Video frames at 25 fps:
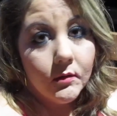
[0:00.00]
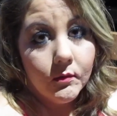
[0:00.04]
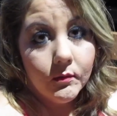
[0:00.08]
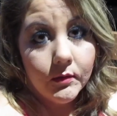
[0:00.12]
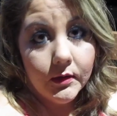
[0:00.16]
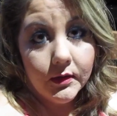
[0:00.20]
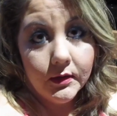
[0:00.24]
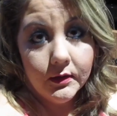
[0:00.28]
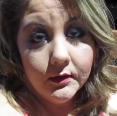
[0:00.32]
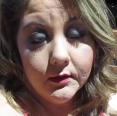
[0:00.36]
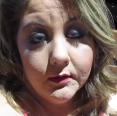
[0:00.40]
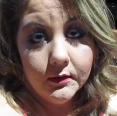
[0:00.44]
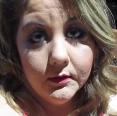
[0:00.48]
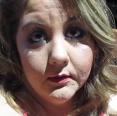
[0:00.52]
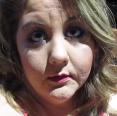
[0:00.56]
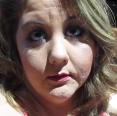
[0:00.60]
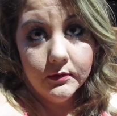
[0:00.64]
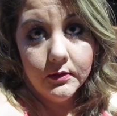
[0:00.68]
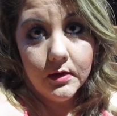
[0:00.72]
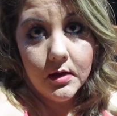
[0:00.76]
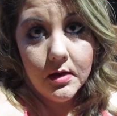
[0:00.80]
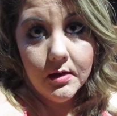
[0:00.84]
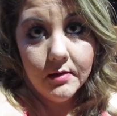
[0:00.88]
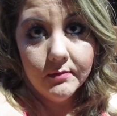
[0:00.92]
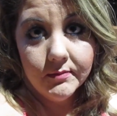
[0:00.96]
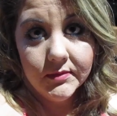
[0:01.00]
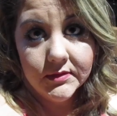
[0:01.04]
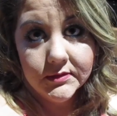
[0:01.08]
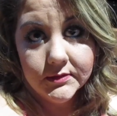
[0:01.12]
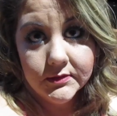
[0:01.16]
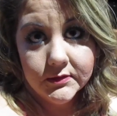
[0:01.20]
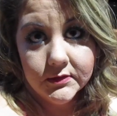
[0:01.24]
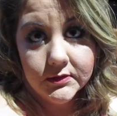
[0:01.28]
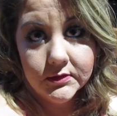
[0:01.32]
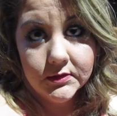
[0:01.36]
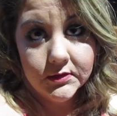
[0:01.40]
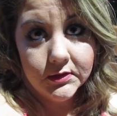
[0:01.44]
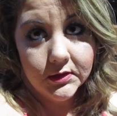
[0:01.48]
Waiting on my
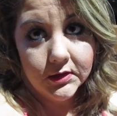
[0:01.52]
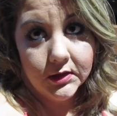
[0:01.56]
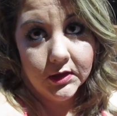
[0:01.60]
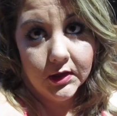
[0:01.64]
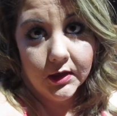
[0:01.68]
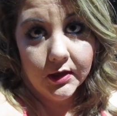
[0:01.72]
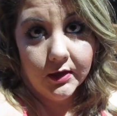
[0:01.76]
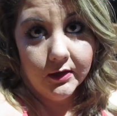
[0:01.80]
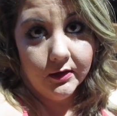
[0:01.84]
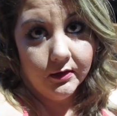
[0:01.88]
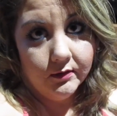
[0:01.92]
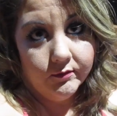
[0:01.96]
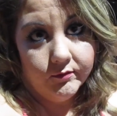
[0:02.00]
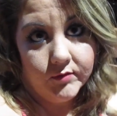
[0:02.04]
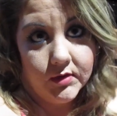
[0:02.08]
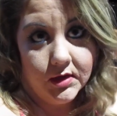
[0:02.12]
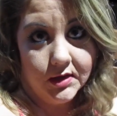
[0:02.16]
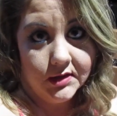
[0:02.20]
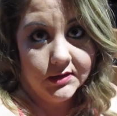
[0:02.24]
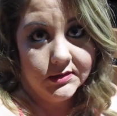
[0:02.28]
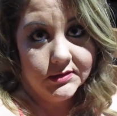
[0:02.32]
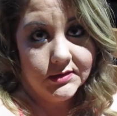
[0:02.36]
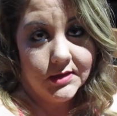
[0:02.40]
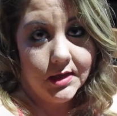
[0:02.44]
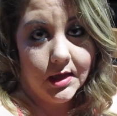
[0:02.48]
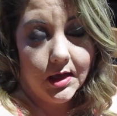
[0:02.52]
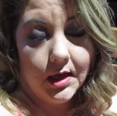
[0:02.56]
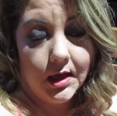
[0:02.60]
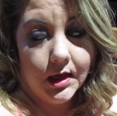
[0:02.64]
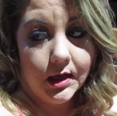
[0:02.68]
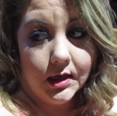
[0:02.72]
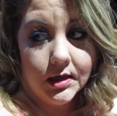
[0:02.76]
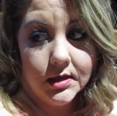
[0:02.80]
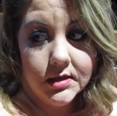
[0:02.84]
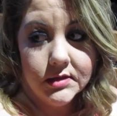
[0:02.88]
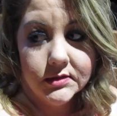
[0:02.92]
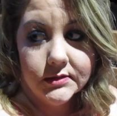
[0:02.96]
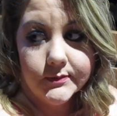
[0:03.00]
sister and her fiance
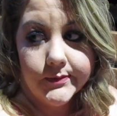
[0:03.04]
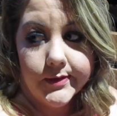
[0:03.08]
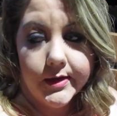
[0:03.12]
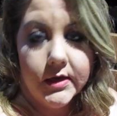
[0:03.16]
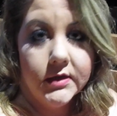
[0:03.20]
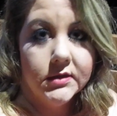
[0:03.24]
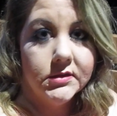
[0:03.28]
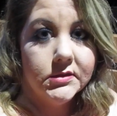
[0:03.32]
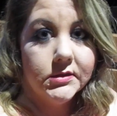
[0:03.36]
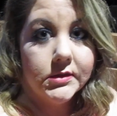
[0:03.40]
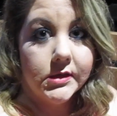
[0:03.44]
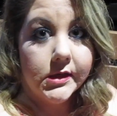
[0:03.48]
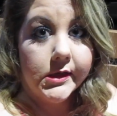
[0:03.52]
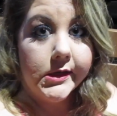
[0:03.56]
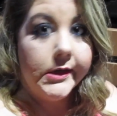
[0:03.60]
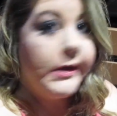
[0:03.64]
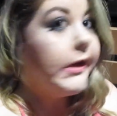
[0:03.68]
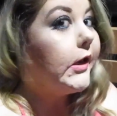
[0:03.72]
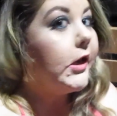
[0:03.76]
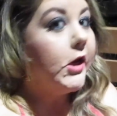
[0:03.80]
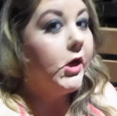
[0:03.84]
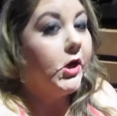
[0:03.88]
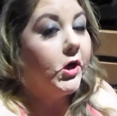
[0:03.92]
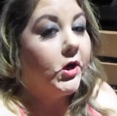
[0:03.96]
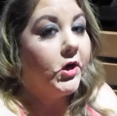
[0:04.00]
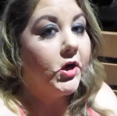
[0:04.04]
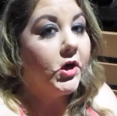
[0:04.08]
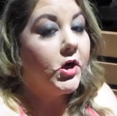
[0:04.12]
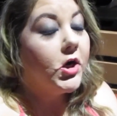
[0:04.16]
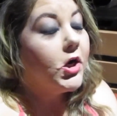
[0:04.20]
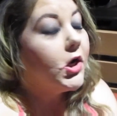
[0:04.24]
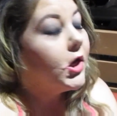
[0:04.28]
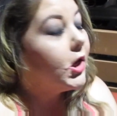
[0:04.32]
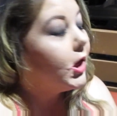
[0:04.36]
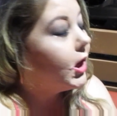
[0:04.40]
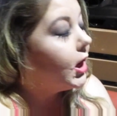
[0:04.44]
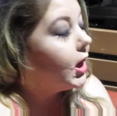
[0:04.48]
and his parents to get here.